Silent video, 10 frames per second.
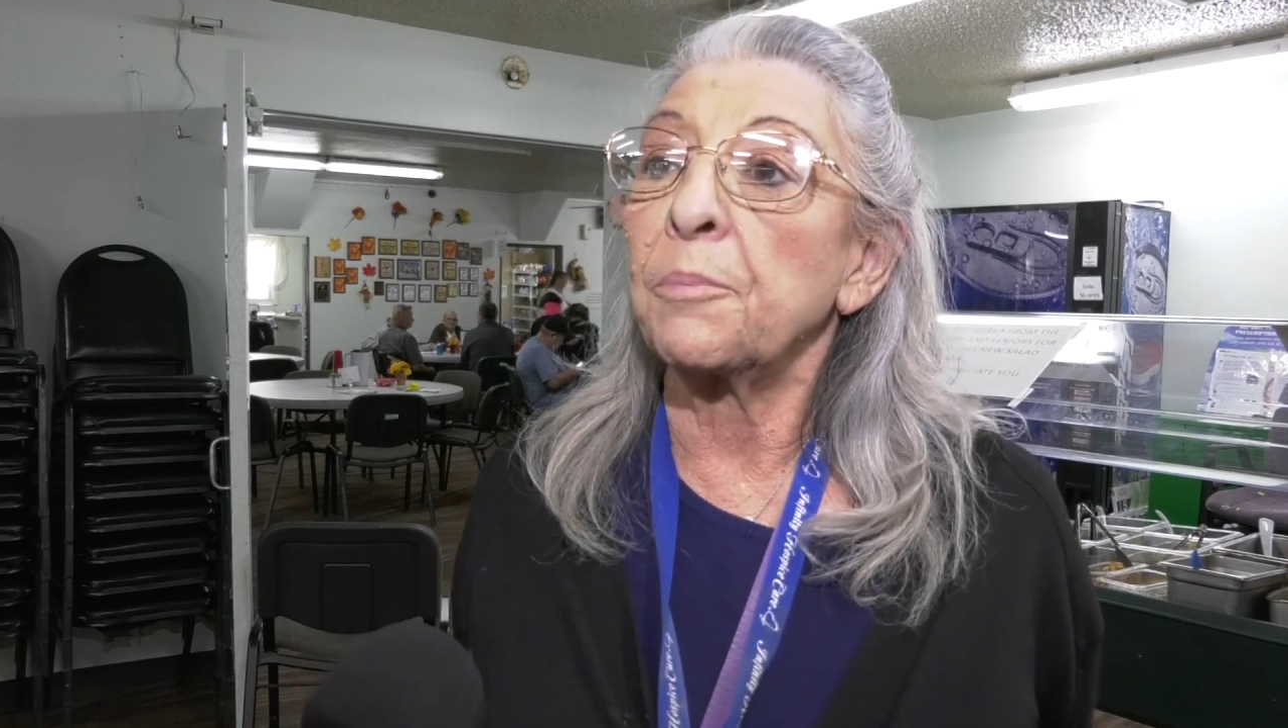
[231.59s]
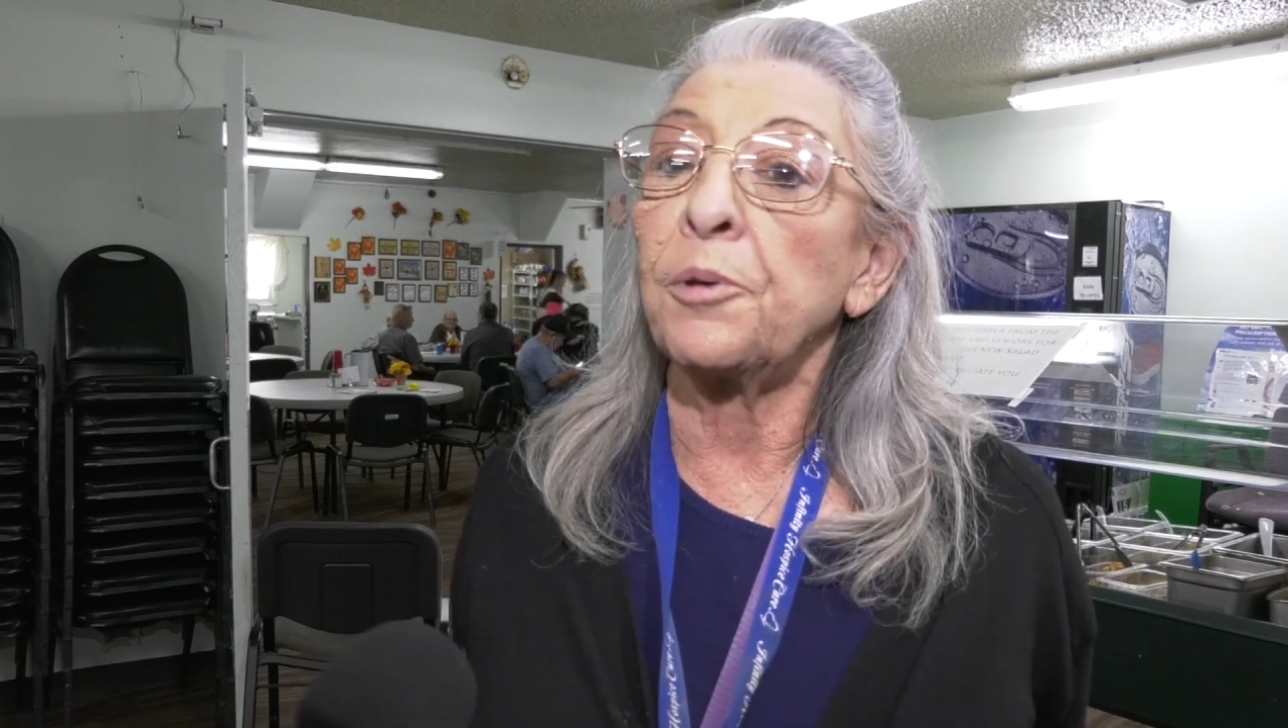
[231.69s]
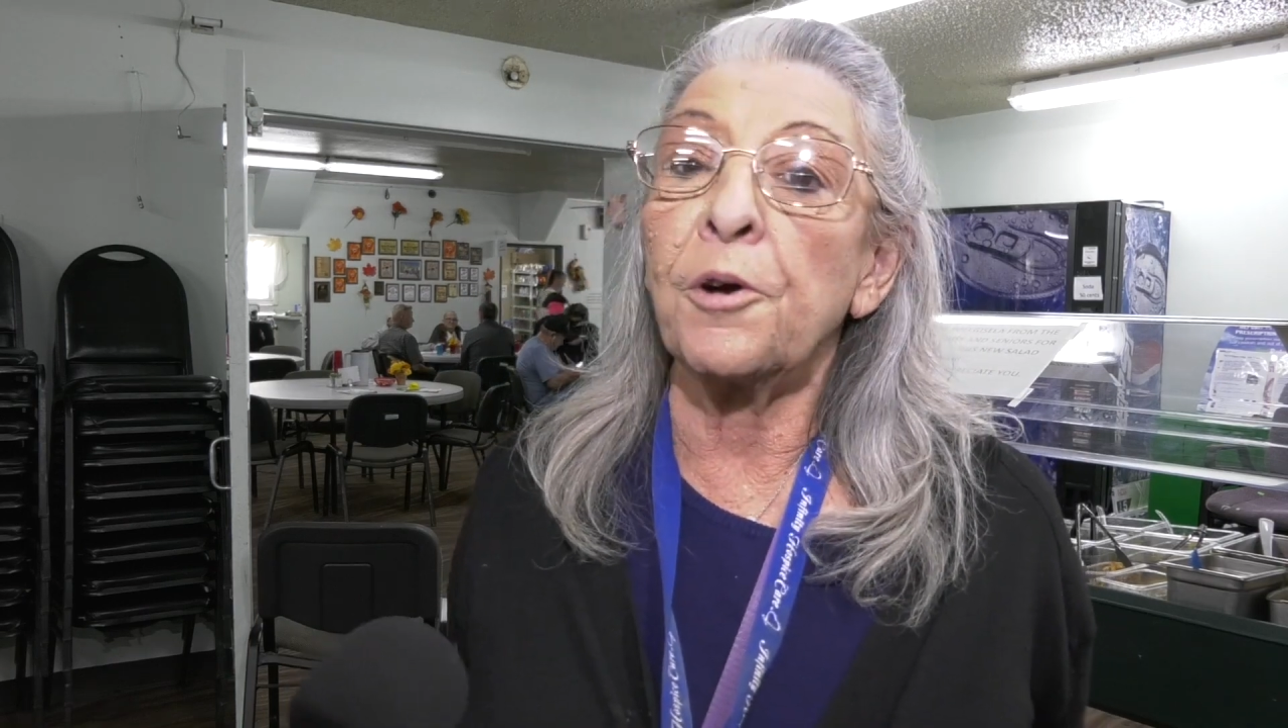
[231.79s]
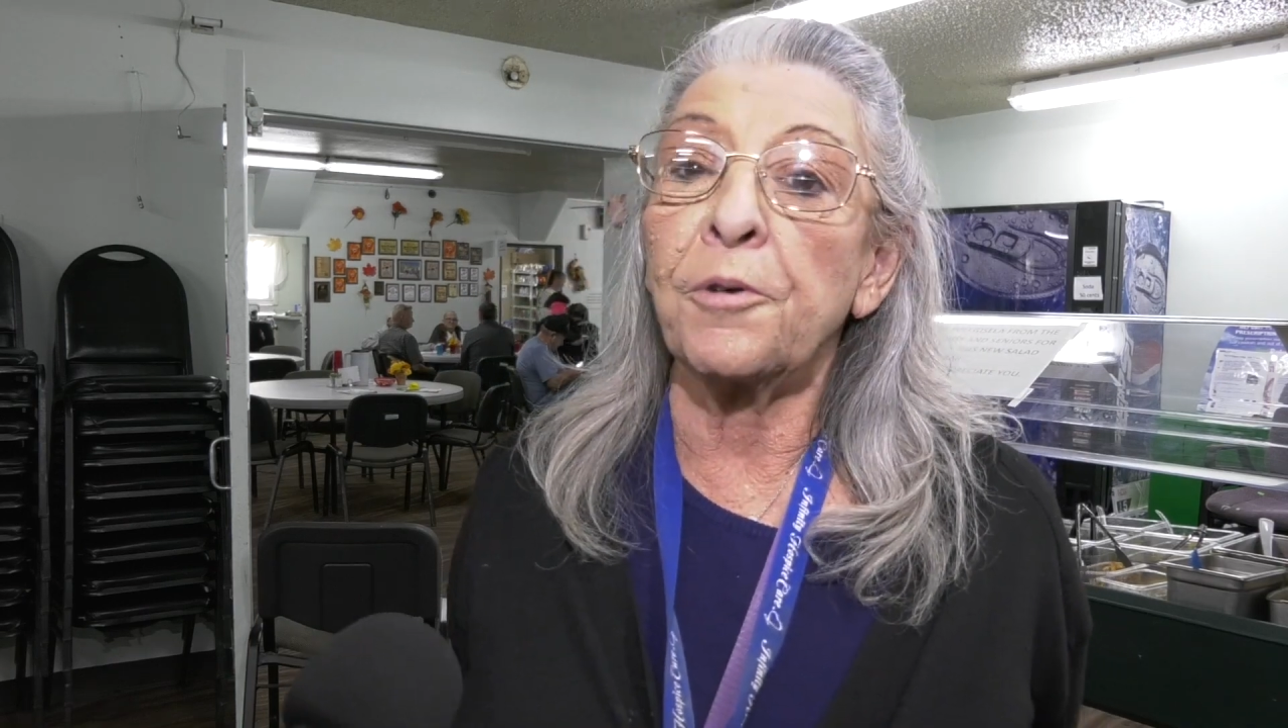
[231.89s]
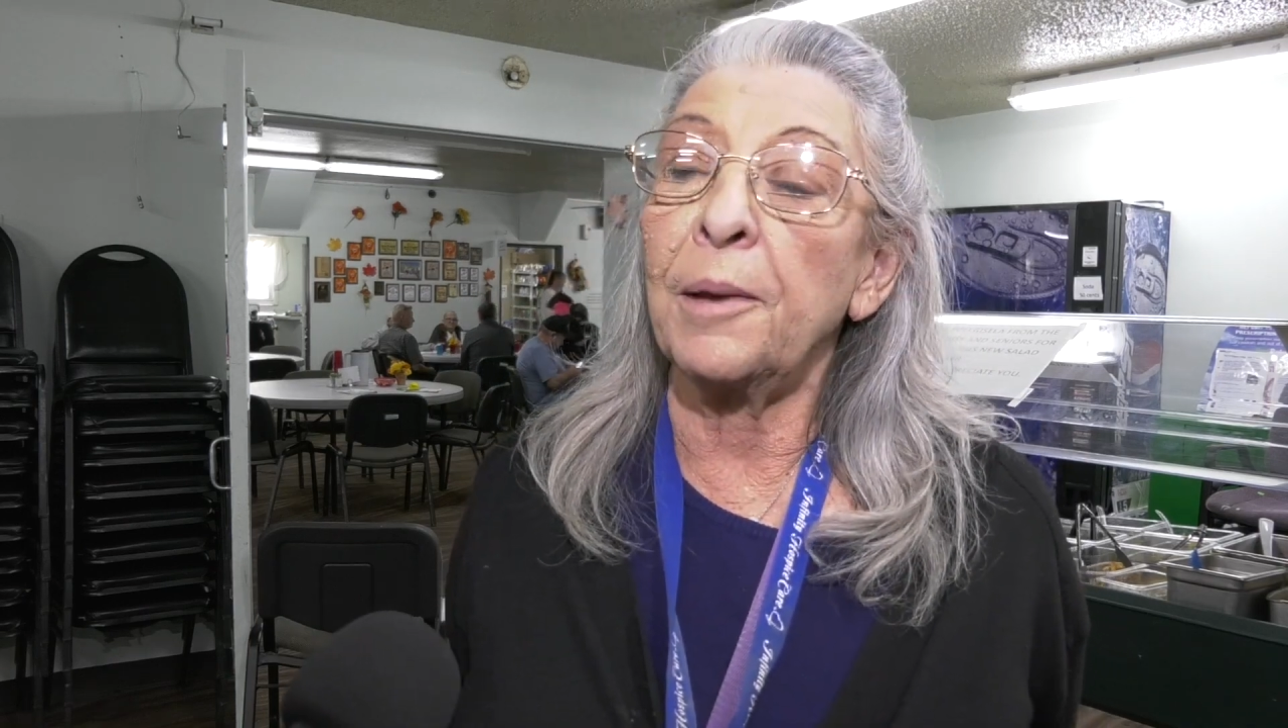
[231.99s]
the
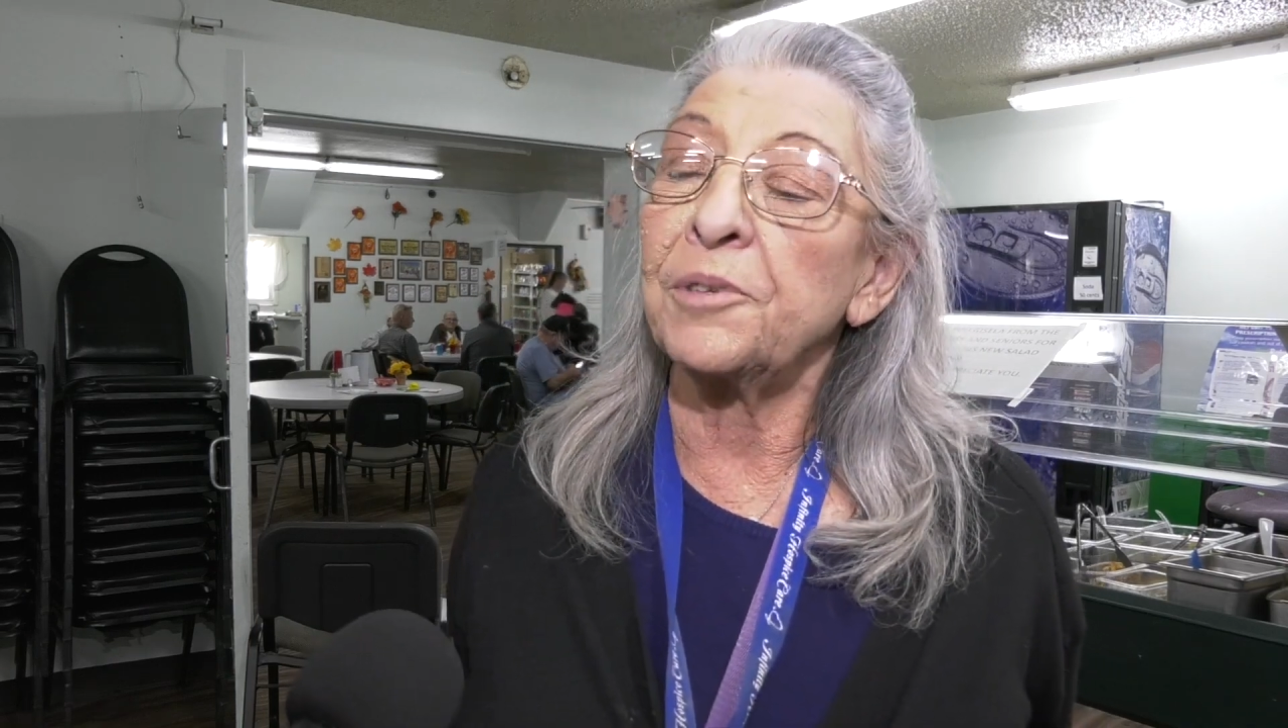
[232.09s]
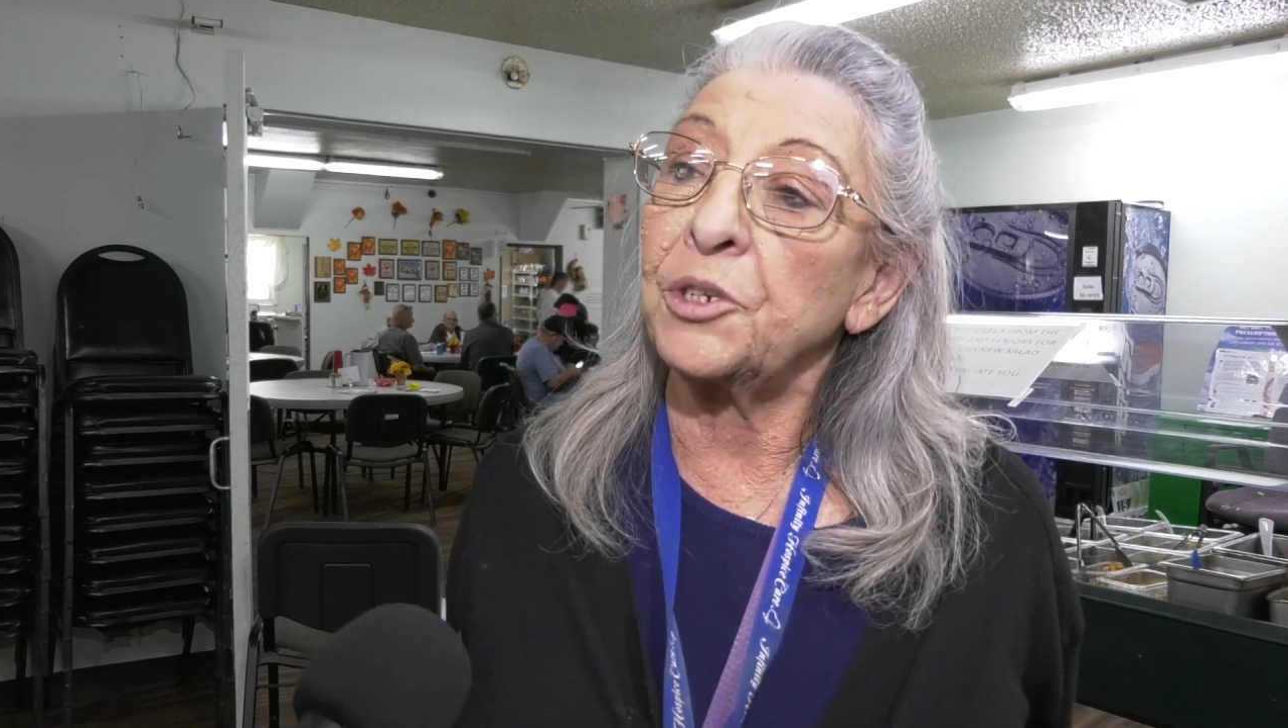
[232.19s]
programs